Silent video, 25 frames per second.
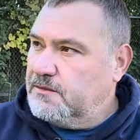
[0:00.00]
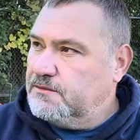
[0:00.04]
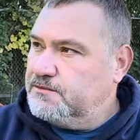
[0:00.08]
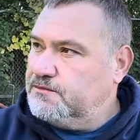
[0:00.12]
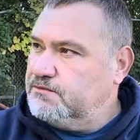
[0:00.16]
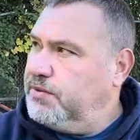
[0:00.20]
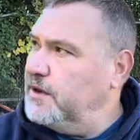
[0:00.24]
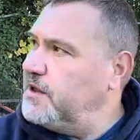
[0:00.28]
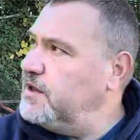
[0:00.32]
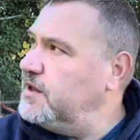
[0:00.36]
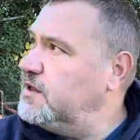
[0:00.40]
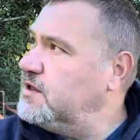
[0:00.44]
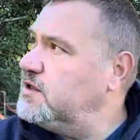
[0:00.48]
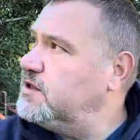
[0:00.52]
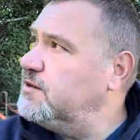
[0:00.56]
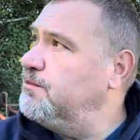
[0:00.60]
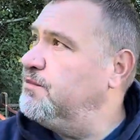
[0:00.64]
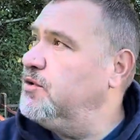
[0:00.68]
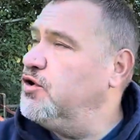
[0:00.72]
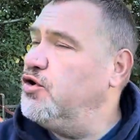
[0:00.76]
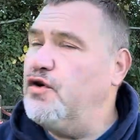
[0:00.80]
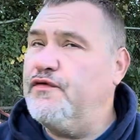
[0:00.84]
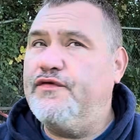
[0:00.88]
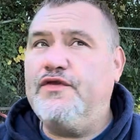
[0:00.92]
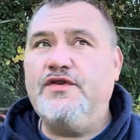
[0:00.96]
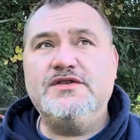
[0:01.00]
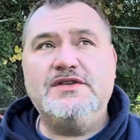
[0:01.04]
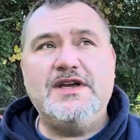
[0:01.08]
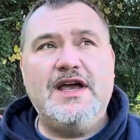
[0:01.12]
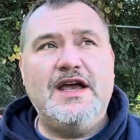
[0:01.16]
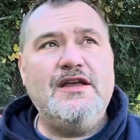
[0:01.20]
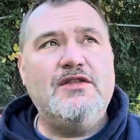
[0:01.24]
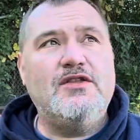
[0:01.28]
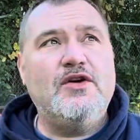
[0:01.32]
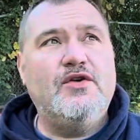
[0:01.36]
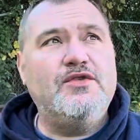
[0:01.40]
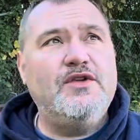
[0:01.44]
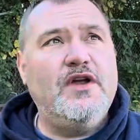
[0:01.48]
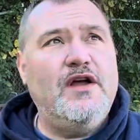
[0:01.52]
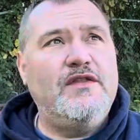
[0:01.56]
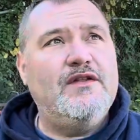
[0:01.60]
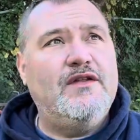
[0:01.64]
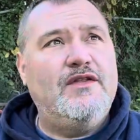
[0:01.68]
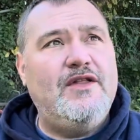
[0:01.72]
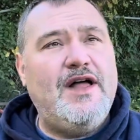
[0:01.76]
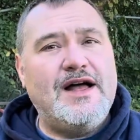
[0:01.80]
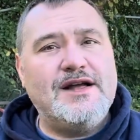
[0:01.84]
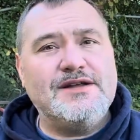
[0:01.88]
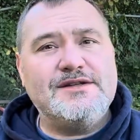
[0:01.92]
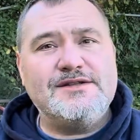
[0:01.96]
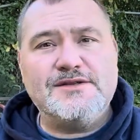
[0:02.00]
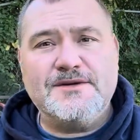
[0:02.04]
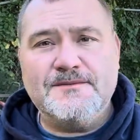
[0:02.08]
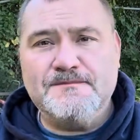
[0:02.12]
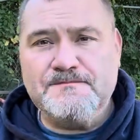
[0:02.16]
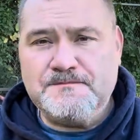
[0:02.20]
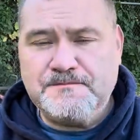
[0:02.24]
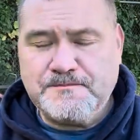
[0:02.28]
But it's a beautiful day, though, nonetheless.